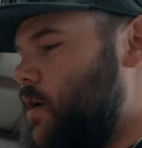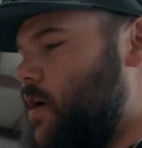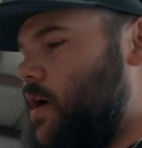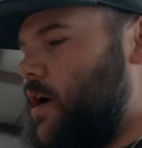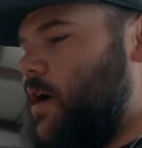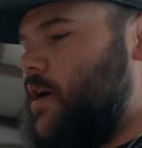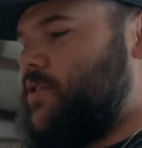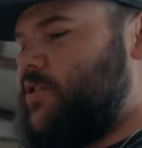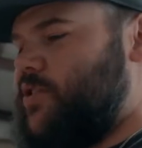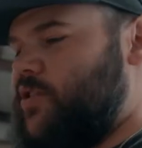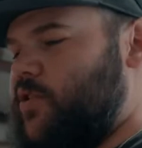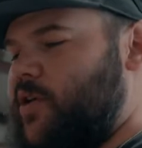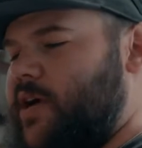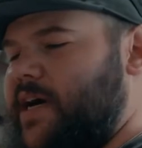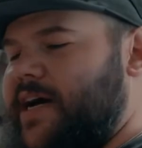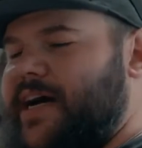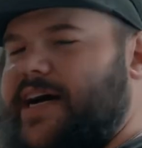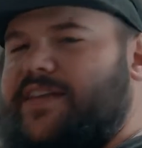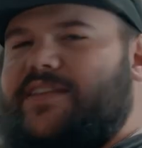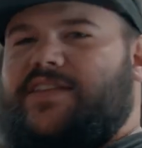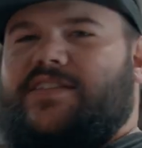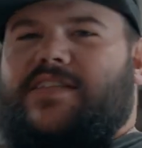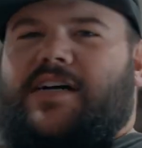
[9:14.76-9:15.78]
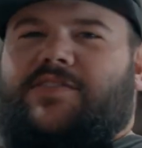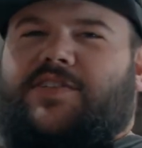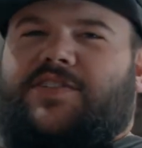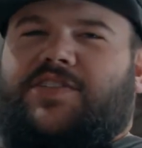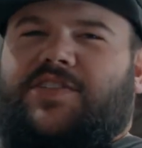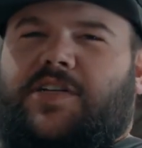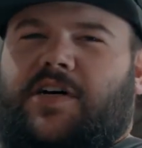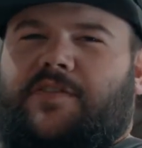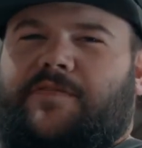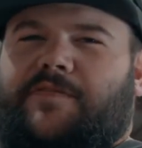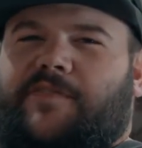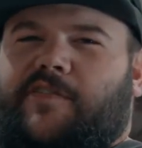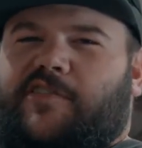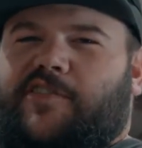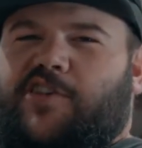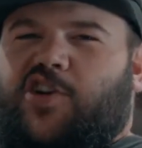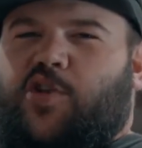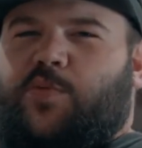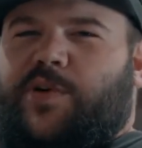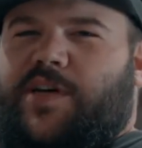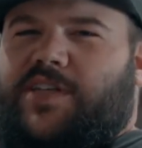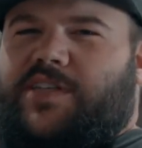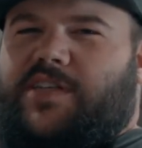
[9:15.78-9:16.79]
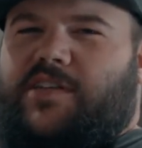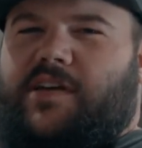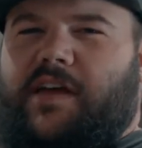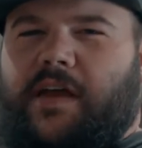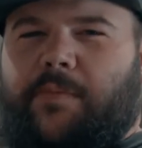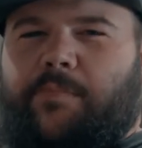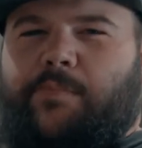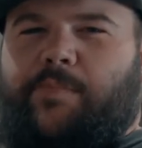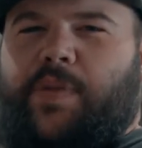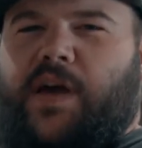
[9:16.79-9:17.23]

Alright, so I had this out in the sun for a little bit to let it